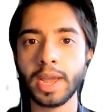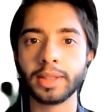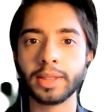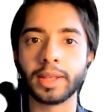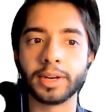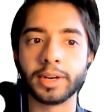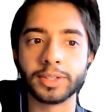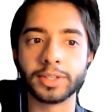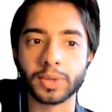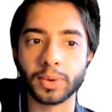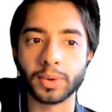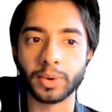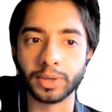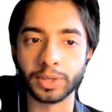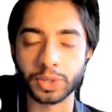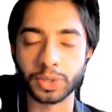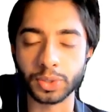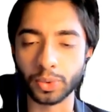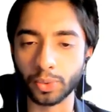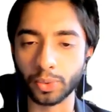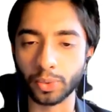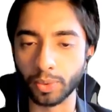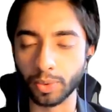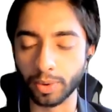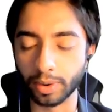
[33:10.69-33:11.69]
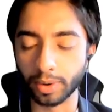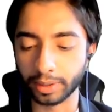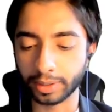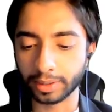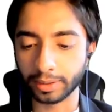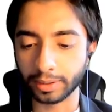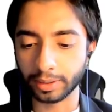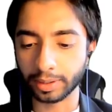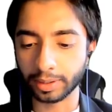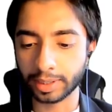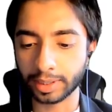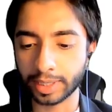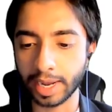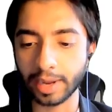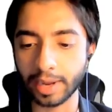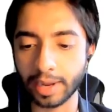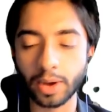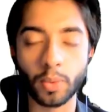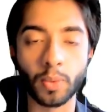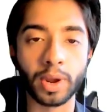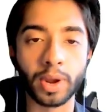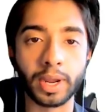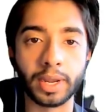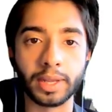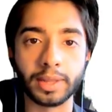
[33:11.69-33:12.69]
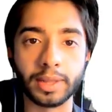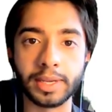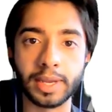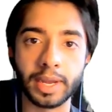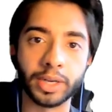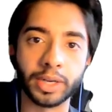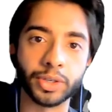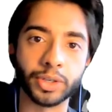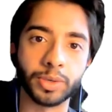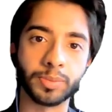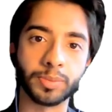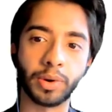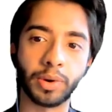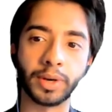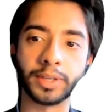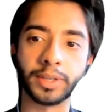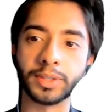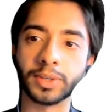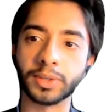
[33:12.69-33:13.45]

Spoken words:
then it's going to take away the engine body.